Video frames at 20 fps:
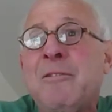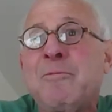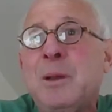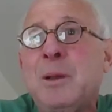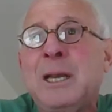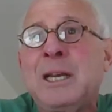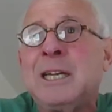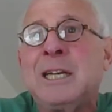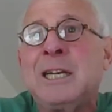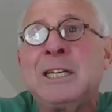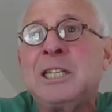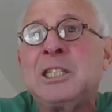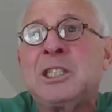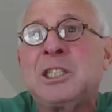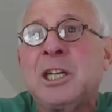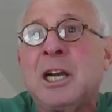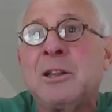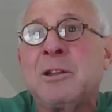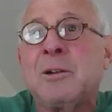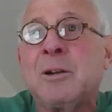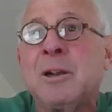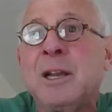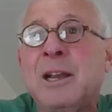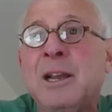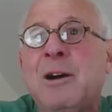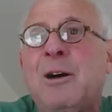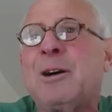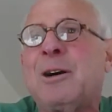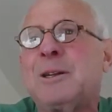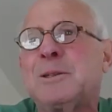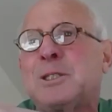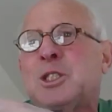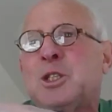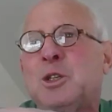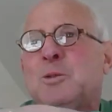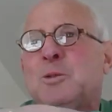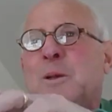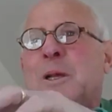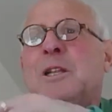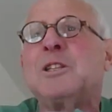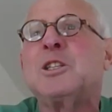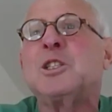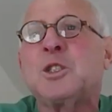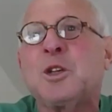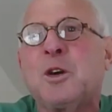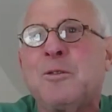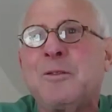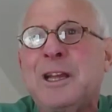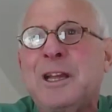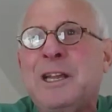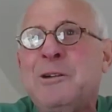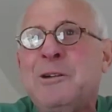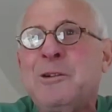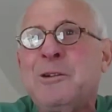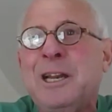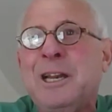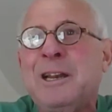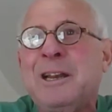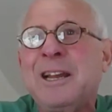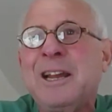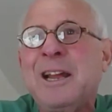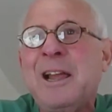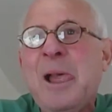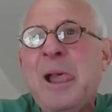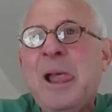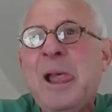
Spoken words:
have been at each other, the Soviet Union.